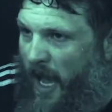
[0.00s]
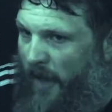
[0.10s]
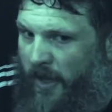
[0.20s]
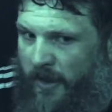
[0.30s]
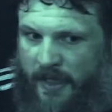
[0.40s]

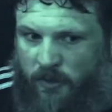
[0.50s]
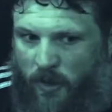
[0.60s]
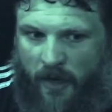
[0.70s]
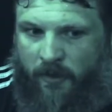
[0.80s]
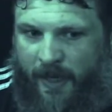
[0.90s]
I think that's
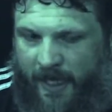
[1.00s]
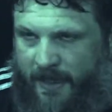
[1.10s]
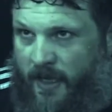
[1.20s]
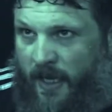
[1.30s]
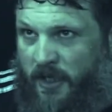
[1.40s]
where everybody
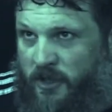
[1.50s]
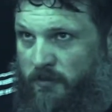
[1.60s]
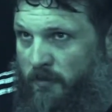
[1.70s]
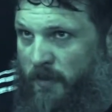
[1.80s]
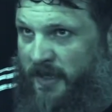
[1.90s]
gets kind of
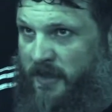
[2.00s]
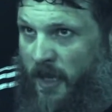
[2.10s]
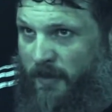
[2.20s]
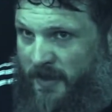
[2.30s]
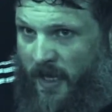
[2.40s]
mixed
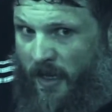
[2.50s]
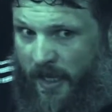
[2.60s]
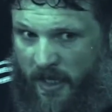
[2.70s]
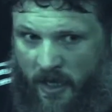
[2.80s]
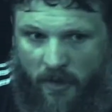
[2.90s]
up. It's kind of
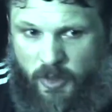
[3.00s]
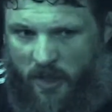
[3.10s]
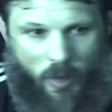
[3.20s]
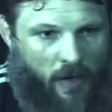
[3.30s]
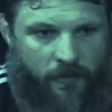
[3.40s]
like, you know, when
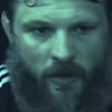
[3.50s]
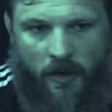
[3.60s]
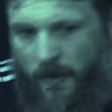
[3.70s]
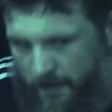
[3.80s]
you work for,